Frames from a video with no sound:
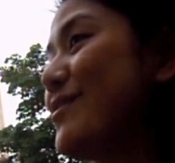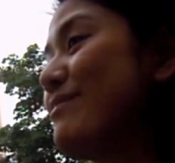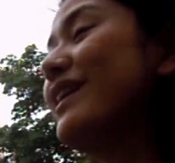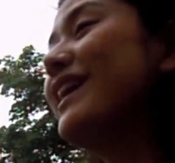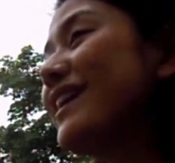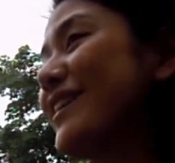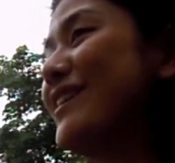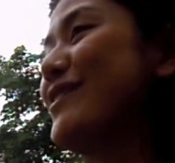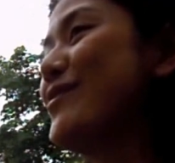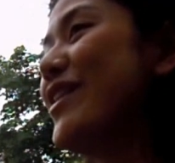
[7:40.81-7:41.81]
But
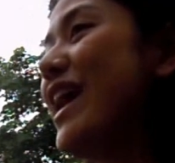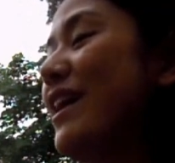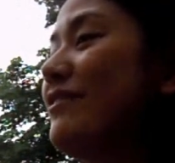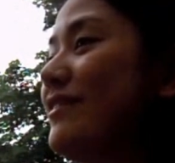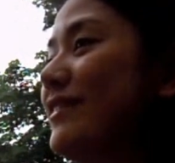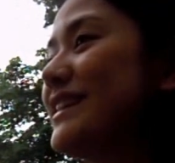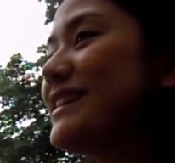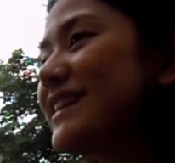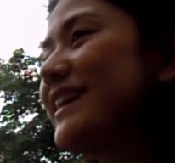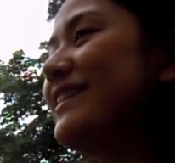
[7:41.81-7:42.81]
luckily we have
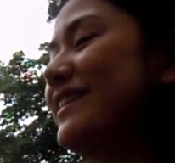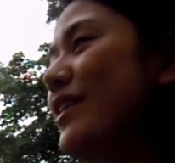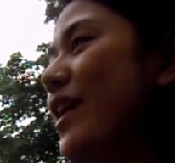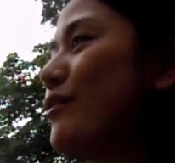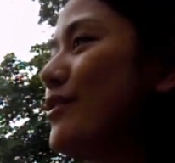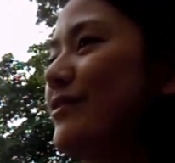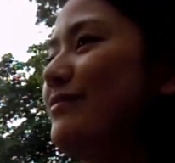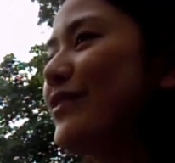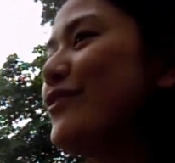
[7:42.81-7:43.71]
this our